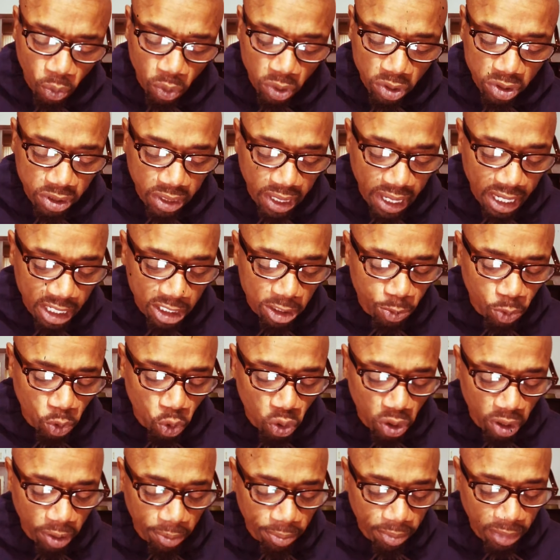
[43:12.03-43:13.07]
was not
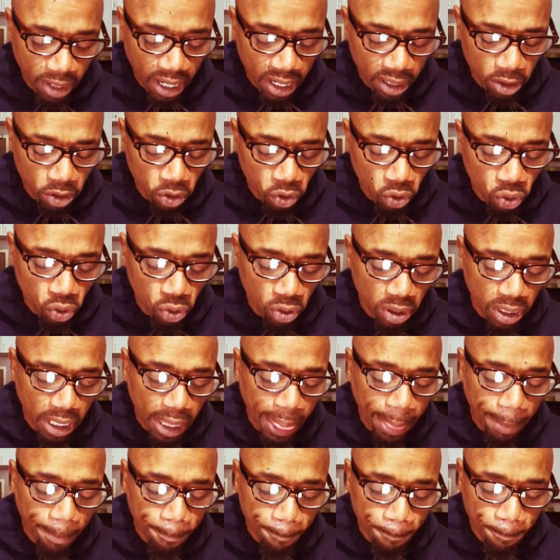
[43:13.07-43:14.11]
spoken by the Lord?